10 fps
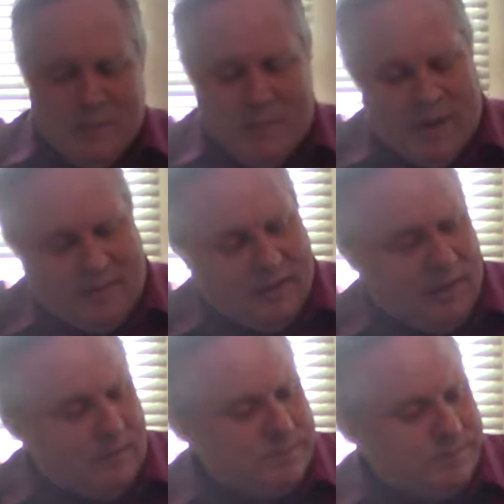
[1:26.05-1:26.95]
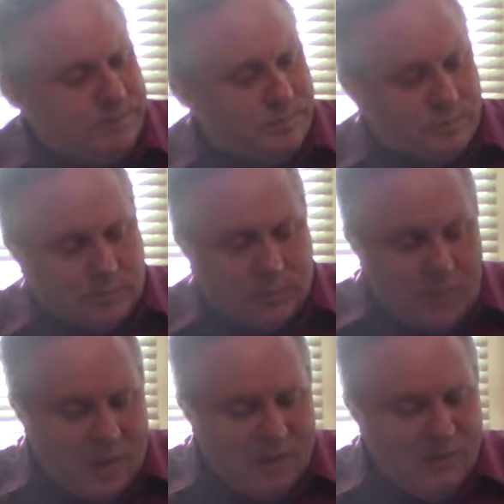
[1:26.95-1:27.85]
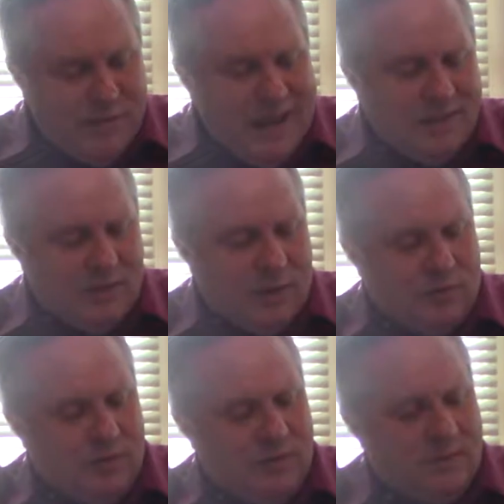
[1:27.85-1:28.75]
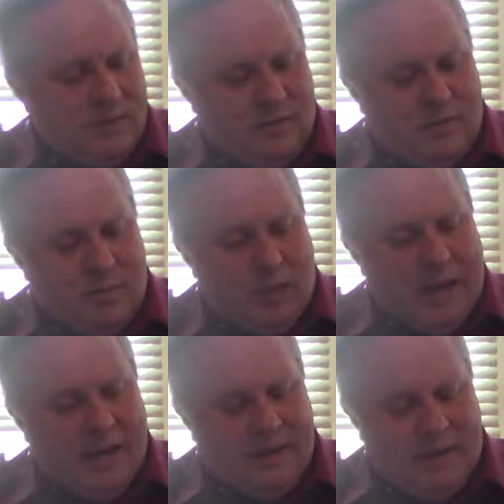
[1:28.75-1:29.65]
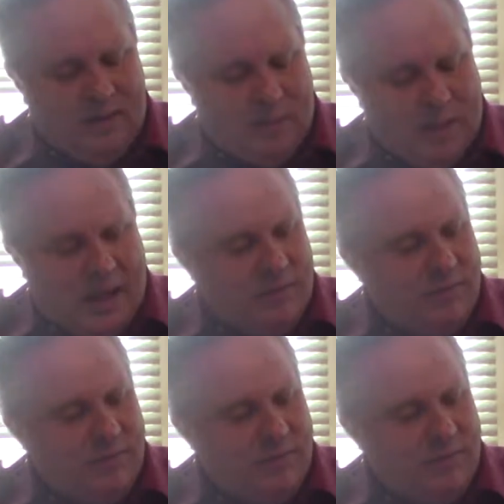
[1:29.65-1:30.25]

But uh, faith versus this is the blind leading the blind.